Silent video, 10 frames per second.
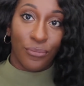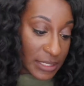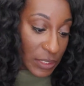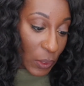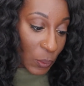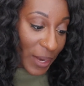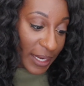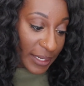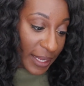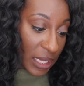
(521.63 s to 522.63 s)
So
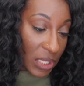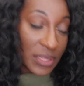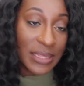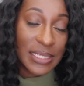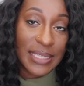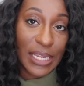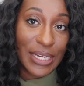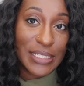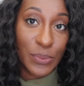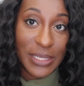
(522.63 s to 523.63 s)
right now, this hair
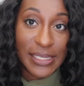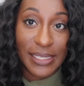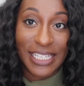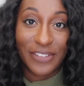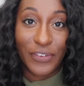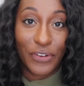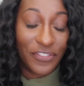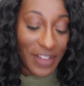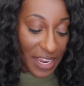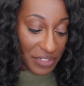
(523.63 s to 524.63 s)
is retailing for
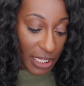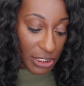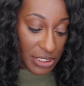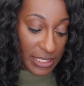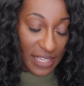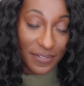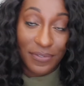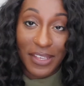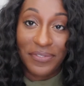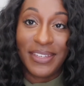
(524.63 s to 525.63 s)

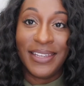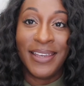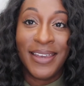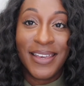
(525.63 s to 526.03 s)
$5.50